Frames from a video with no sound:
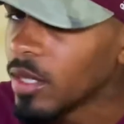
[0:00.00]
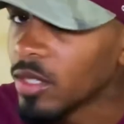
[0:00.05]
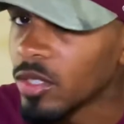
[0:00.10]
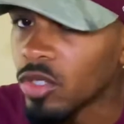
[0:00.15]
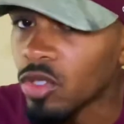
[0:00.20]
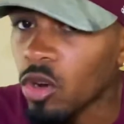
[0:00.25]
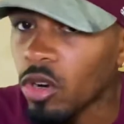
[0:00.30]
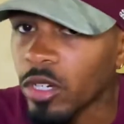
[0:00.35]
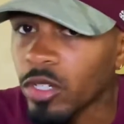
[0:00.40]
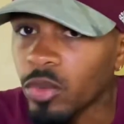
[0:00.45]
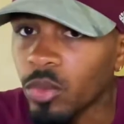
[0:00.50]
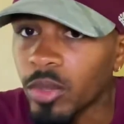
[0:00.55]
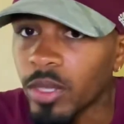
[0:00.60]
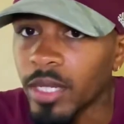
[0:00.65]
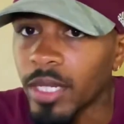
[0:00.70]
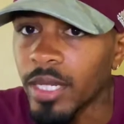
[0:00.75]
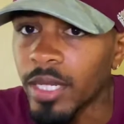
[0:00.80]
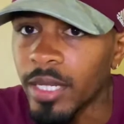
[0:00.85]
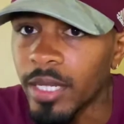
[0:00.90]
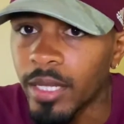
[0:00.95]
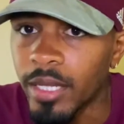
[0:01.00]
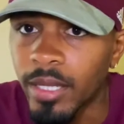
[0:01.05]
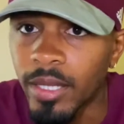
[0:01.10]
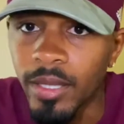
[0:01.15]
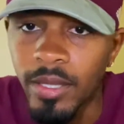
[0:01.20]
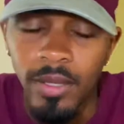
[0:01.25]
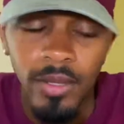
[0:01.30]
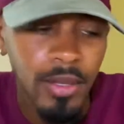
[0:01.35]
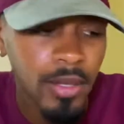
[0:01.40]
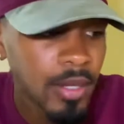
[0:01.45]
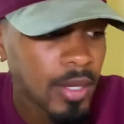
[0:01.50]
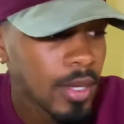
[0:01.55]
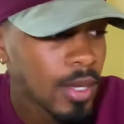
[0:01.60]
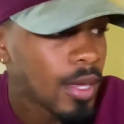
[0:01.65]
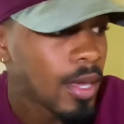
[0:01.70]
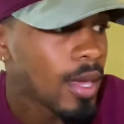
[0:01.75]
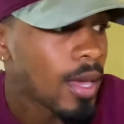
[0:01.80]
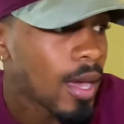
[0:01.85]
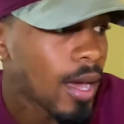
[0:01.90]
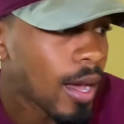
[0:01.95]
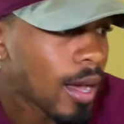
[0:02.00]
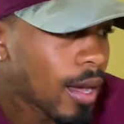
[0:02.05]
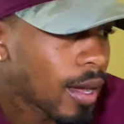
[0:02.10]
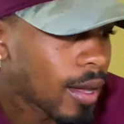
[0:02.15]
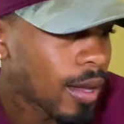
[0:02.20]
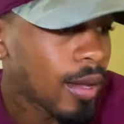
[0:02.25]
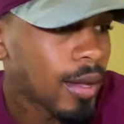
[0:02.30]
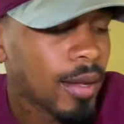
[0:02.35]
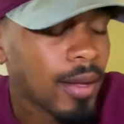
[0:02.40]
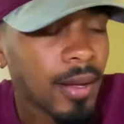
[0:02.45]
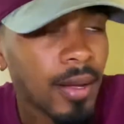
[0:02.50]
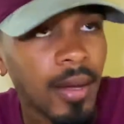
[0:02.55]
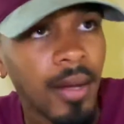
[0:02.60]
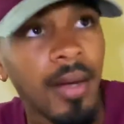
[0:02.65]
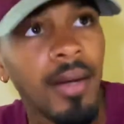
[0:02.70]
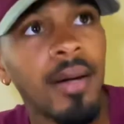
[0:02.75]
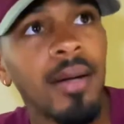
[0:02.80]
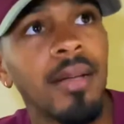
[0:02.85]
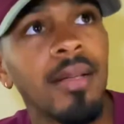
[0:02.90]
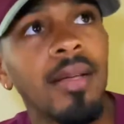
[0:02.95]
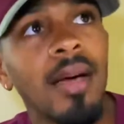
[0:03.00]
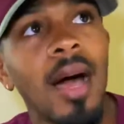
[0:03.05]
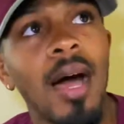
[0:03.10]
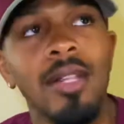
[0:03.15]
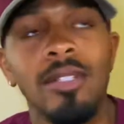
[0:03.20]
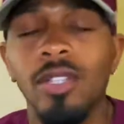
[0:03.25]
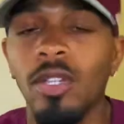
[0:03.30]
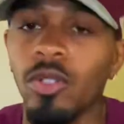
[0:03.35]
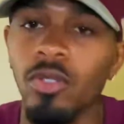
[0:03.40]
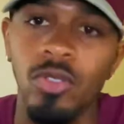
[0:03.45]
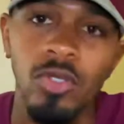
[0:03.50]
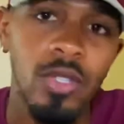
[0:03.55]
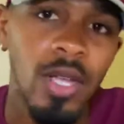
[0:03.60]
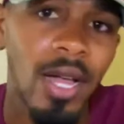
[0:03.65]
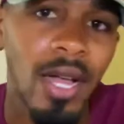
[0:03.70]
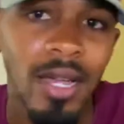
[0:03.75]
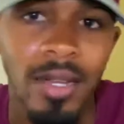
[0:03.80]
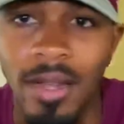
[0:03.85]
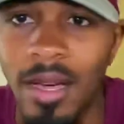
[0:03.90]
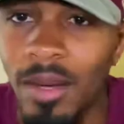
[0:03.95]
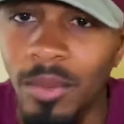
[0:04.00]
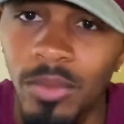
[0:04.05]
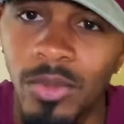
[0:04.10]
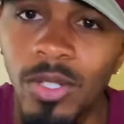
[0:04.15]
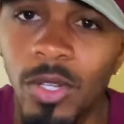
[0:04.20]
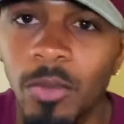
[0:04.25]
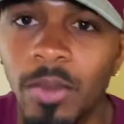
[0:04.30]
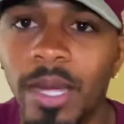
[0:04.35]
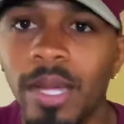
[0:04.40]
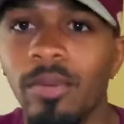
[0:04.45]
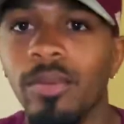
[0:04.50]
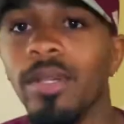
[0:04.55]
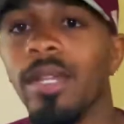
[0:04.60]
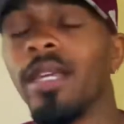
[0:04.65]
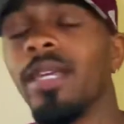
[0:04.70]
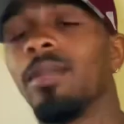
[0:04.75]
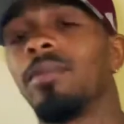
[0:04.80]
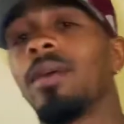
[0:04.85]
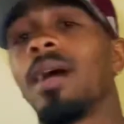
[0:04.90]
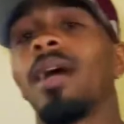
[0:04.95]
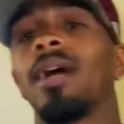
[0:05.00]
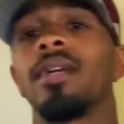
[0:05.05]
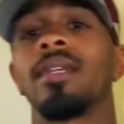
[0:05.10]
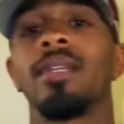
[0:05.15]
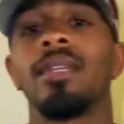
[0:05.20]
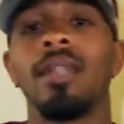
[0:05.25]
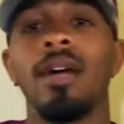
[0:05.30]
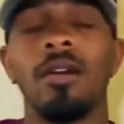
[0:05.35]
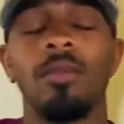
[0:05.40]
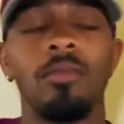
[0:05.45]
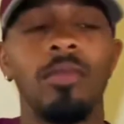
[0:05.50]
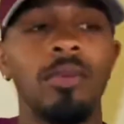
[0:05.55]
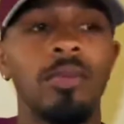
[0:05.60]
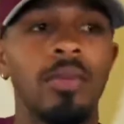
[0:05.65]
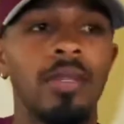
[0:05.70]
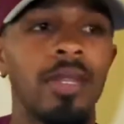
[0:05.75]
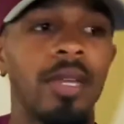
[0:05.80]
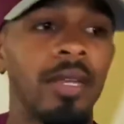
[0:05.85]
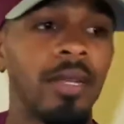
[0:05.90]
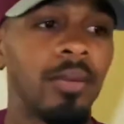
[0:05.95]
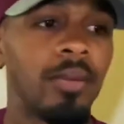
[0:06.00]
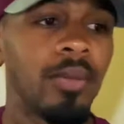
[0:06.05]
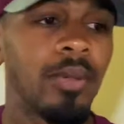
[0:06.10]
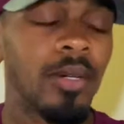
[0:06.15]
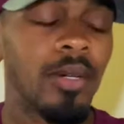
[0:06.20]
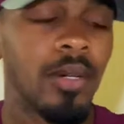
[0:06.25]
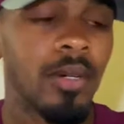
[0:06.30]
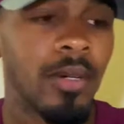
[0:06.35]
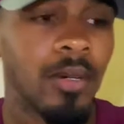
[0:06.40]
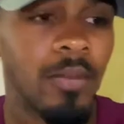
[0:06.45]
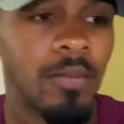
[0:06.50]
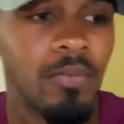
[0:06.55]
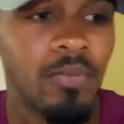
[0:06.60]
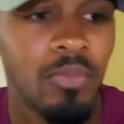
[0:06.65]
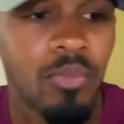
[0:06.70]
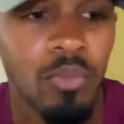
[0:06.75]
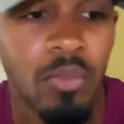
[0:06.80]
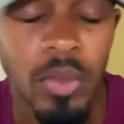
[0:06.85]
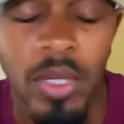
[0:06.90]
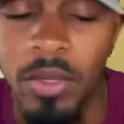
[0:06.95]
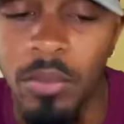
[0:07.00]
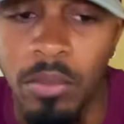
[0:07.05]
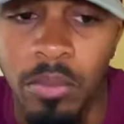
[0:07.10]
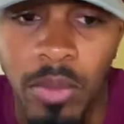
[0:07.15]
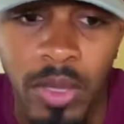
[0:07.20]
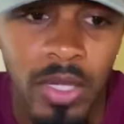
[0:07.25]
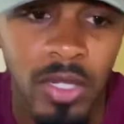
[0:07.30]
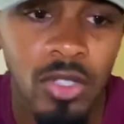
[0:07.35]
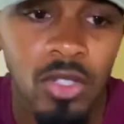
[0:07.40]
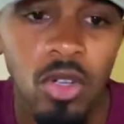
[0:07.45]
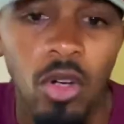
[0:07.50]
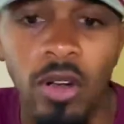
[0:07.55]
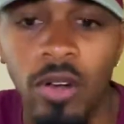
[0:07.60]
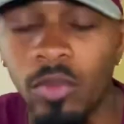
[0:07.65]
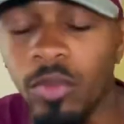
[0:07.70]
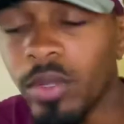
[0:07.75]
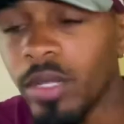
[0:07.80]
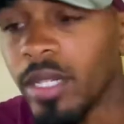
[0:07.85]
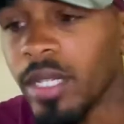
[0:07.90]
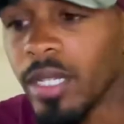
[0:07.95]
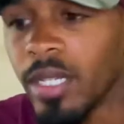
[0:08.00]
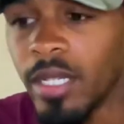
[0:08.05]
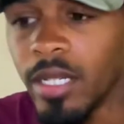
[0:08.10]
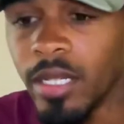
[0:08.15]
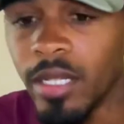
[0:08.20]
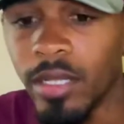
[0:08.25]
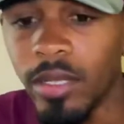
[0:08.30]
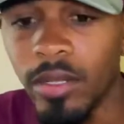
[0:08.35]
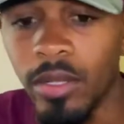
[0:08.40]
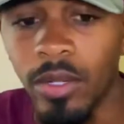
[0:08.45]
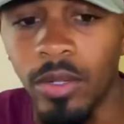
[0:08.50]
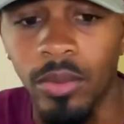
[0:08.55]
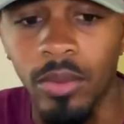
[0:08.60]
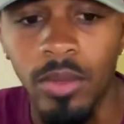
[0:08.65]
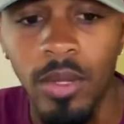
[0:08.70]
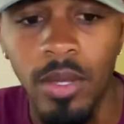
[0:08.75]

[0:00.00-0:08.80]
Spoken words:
starts with an N. I told you guys I'm so bad with names. I cannot remember the name. But it started with an N though.